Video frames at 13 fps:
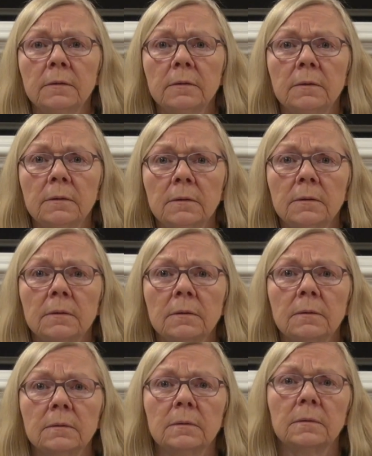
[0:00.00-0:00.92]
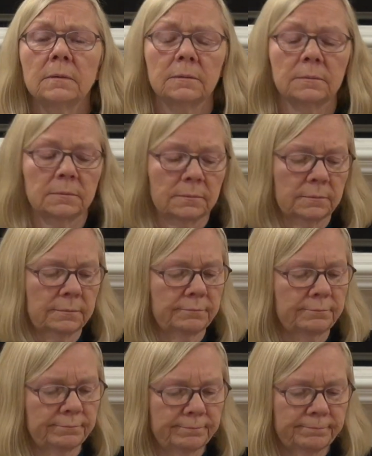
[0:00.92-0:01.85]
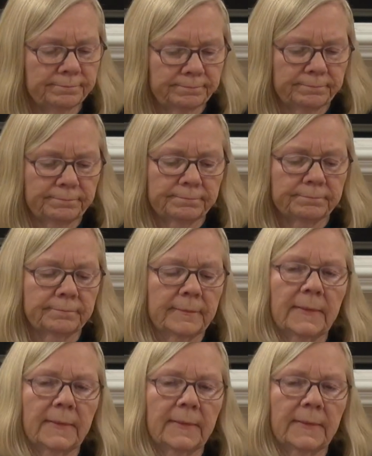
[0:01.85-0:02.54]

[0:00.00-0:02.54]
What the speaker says: Nothing is said.